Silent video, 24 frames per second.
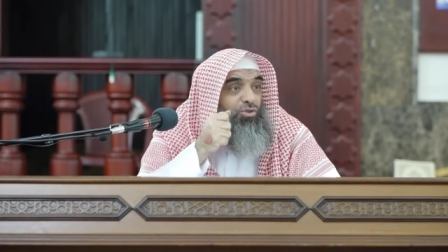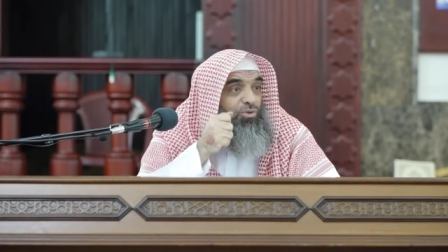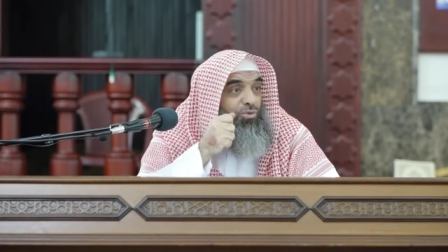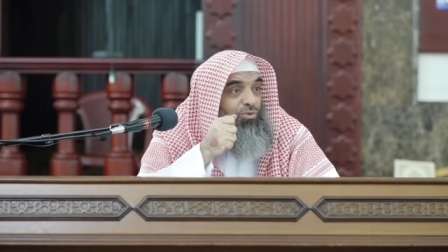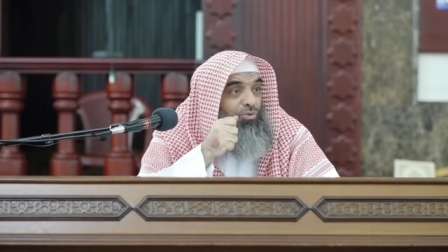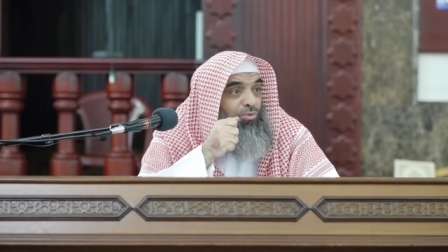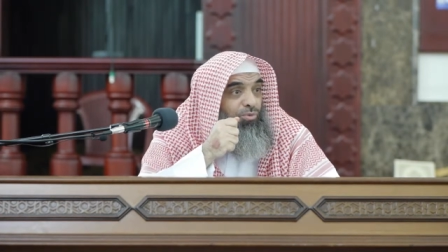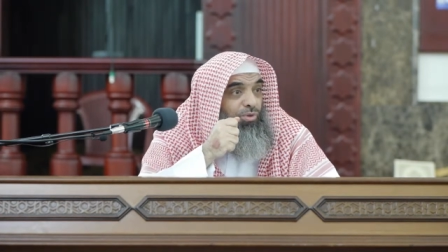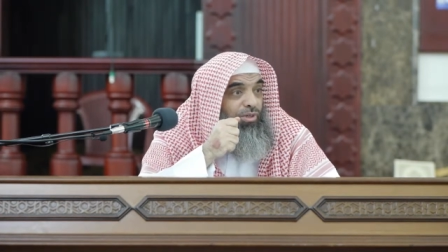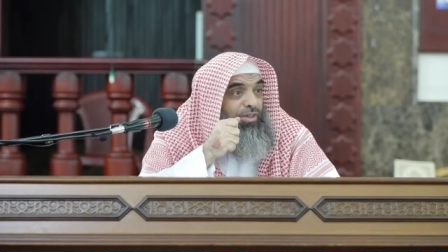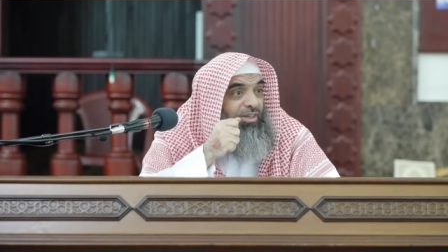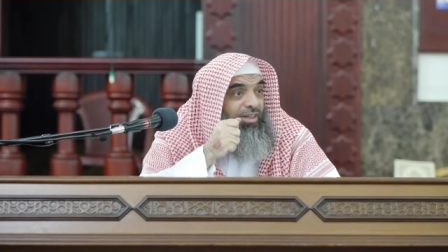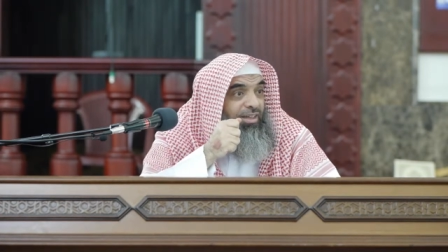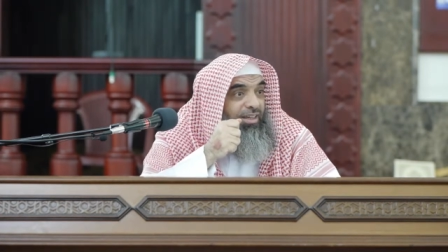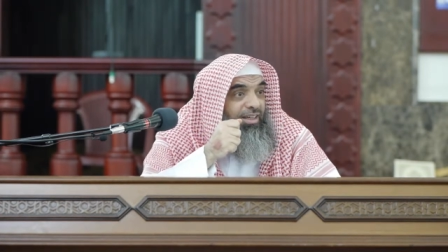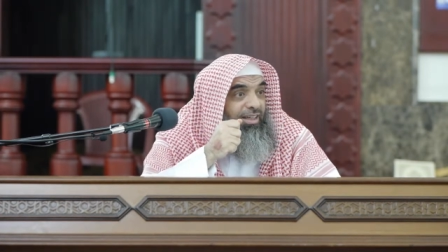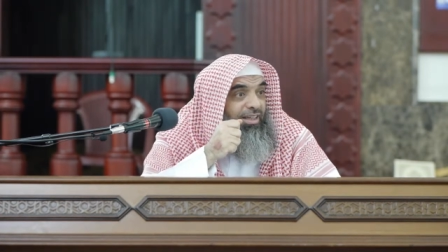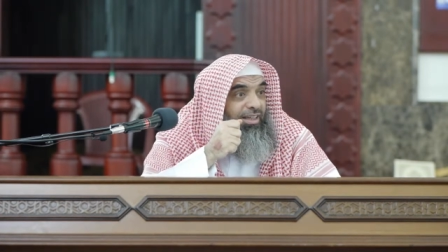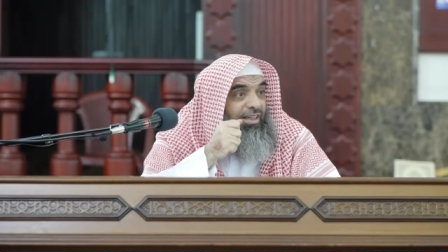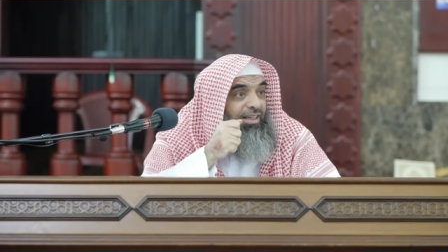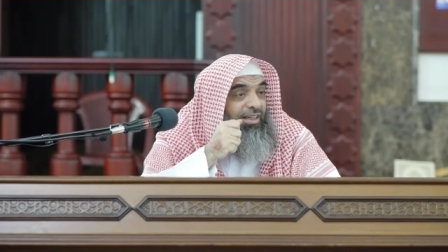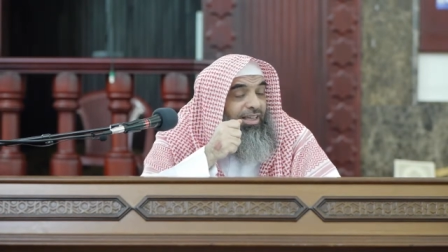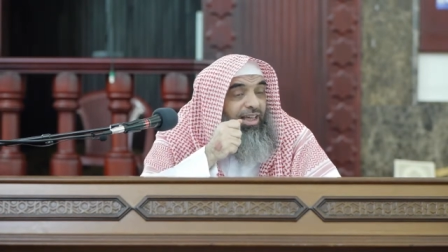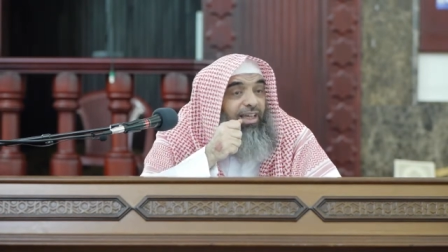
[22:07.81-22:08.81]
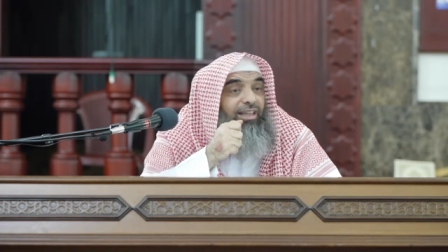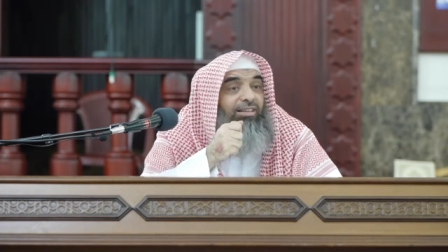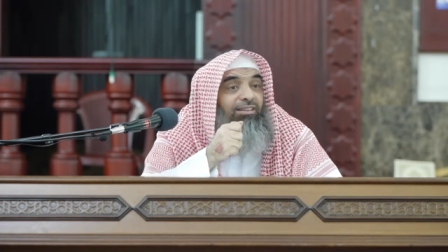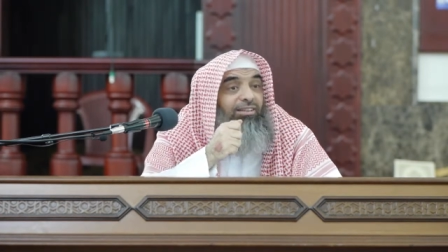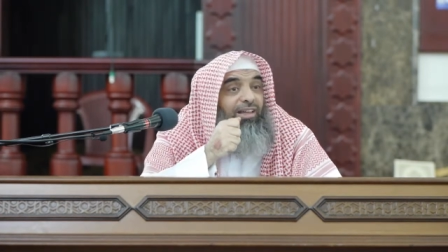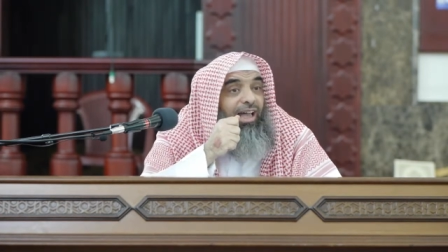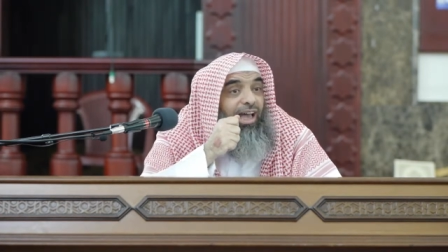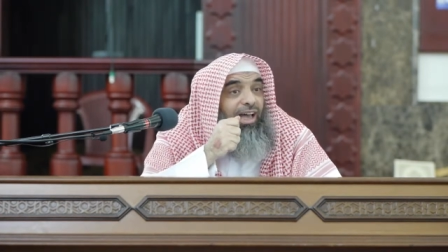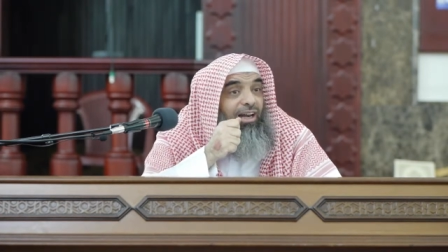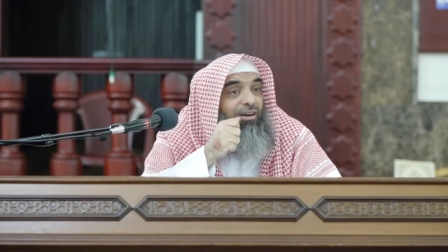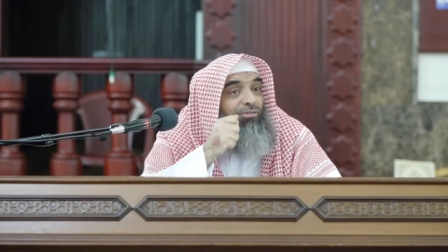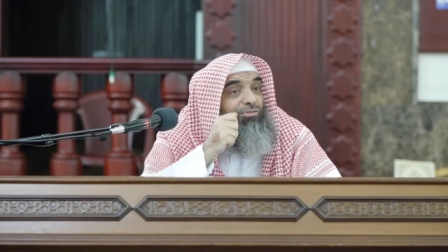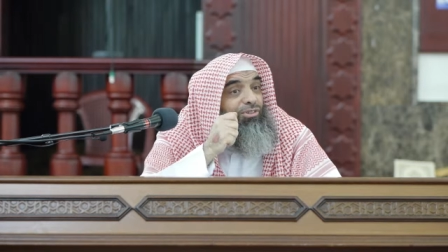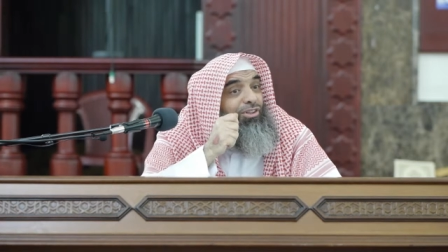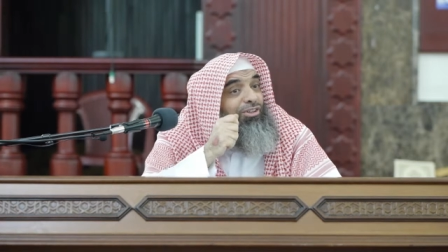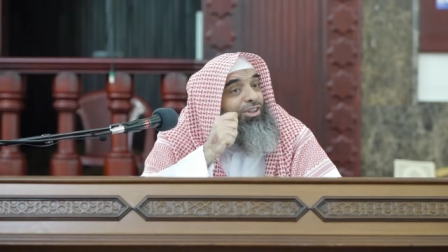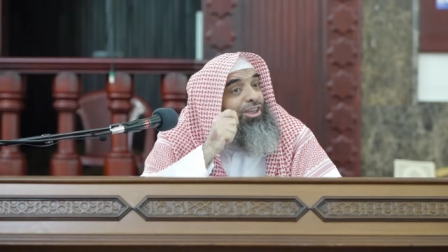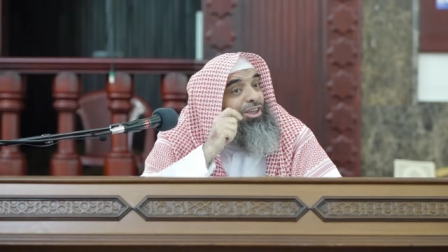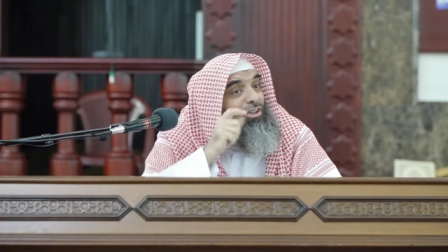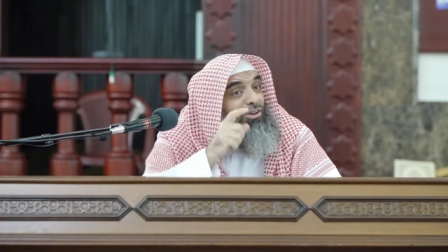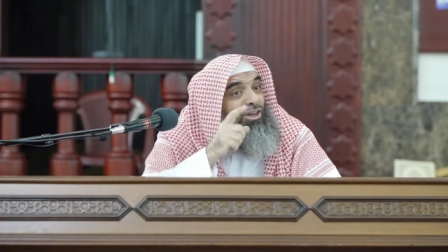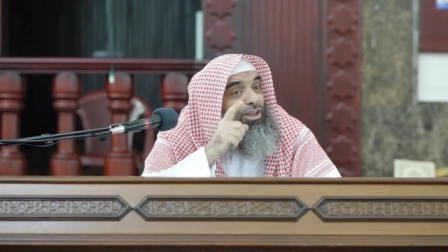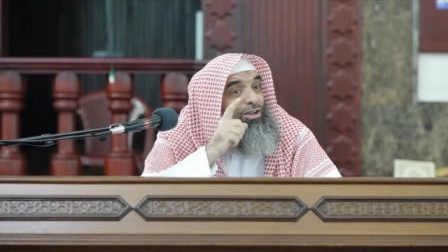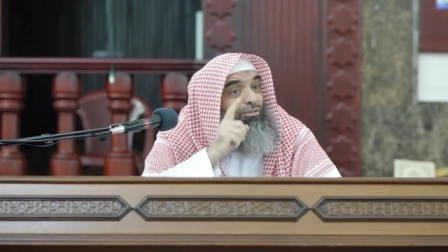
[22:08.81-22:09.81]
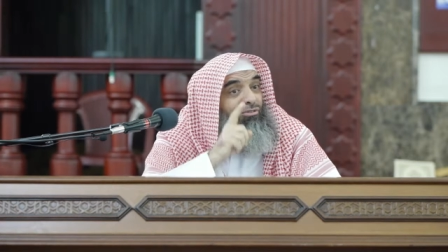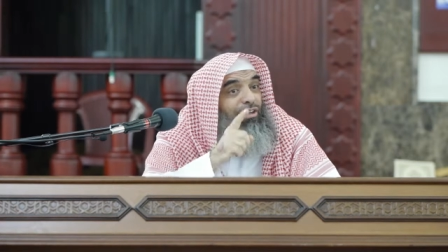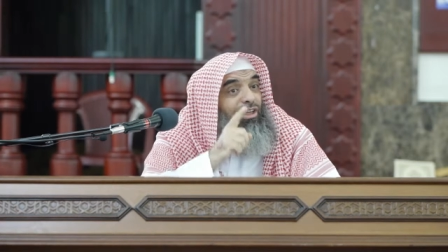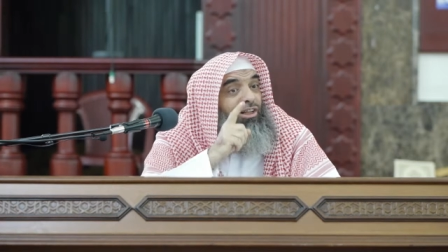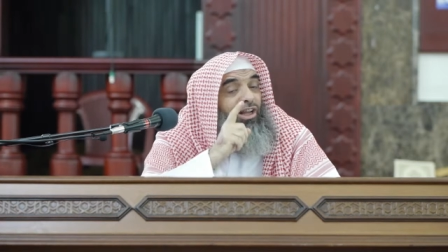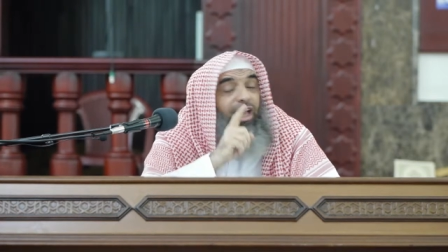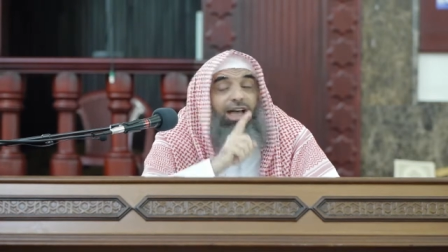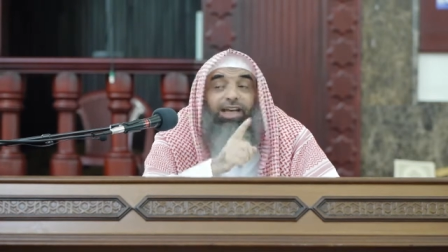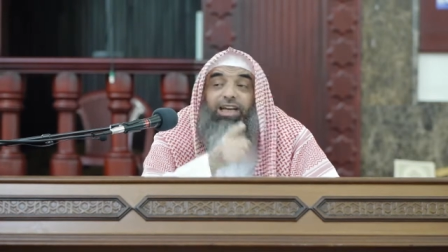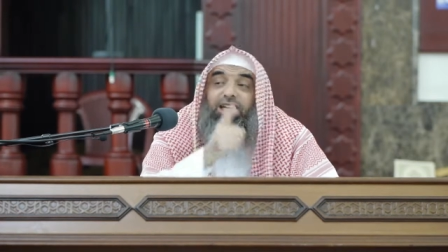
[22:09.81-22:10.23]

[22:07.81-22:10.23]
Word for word: you get out of the decree of Allah.